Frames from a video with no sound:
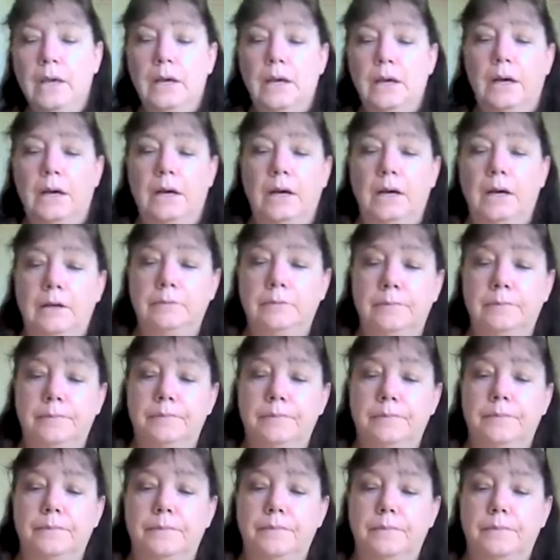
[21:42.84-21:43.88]
And
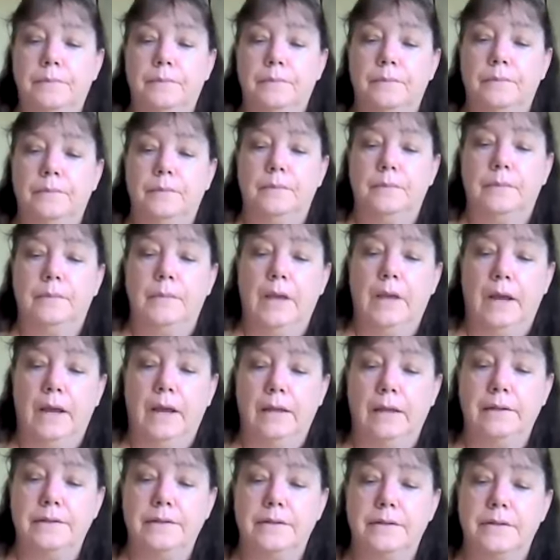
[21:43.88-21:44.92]

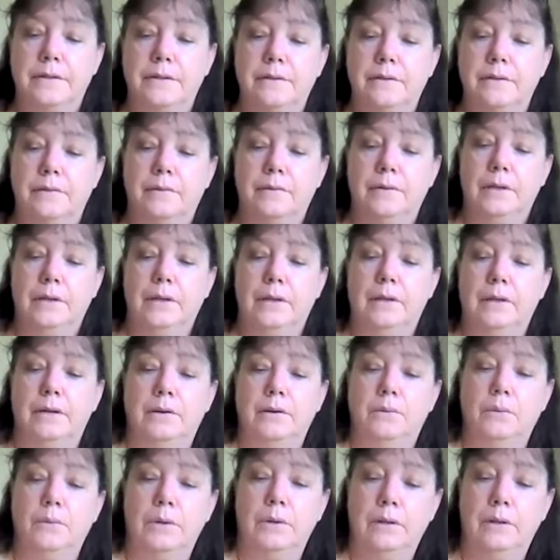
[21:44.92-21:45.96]

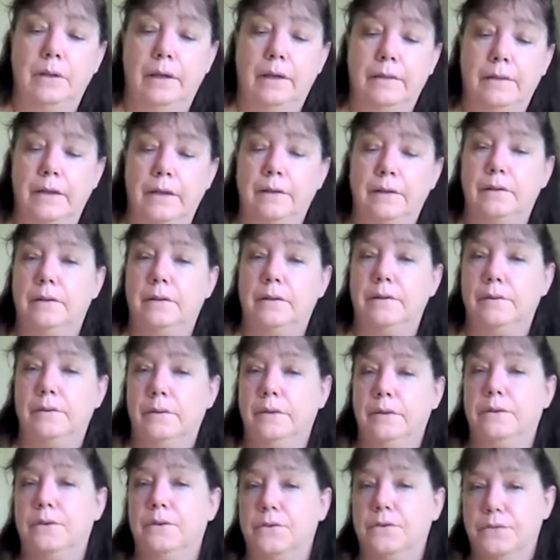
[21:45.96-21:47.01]
and then
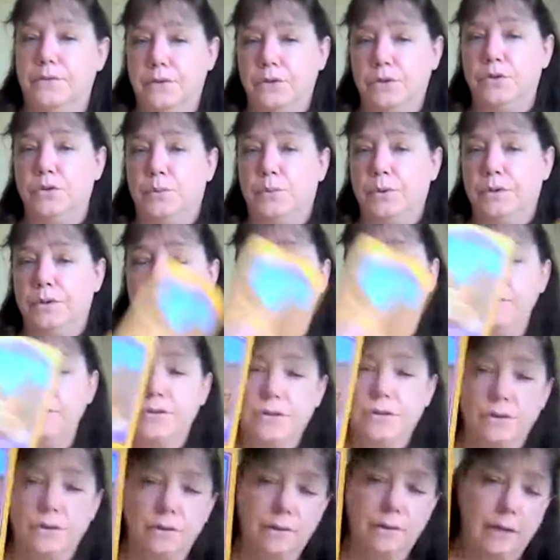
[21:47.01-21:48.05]
your future
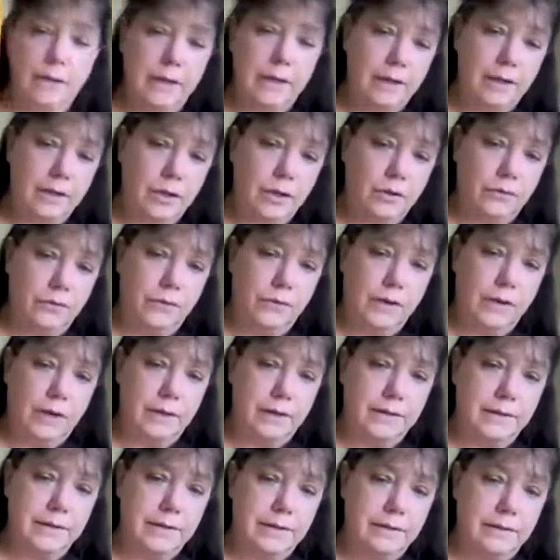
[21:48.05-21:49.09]
potential, you've
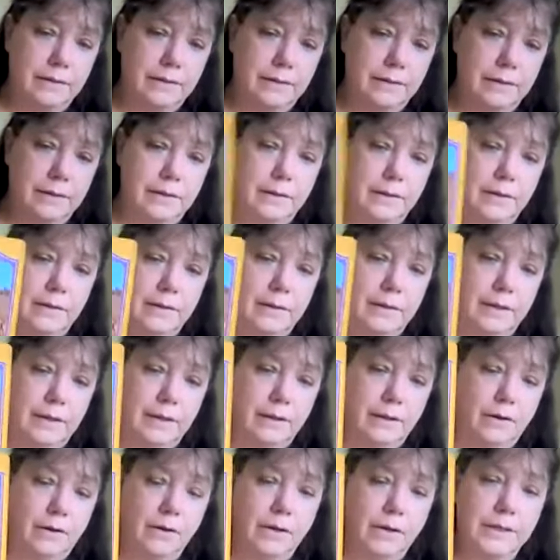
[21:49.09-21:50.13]
got the
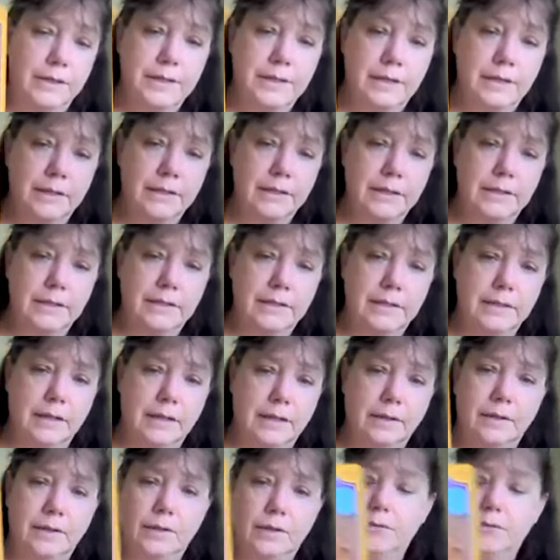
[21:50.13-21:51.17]
architect is
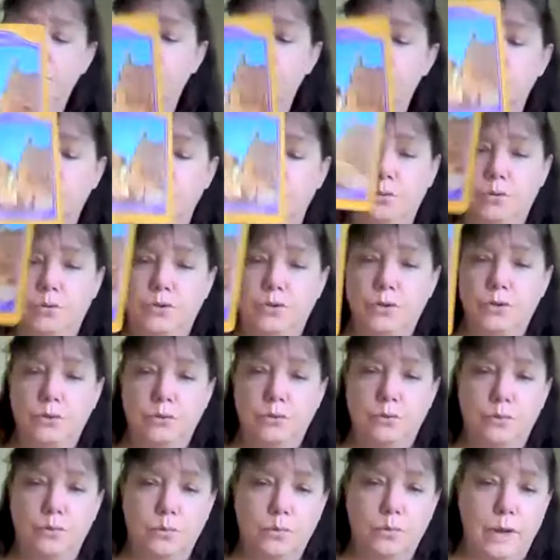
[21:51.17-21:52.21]
telling you
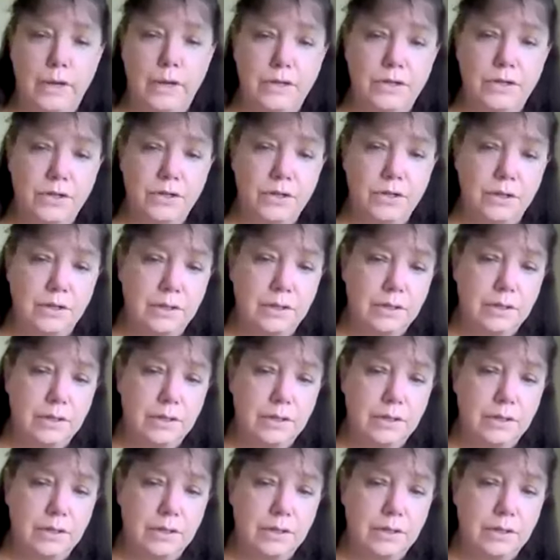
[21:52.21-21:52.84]
to reach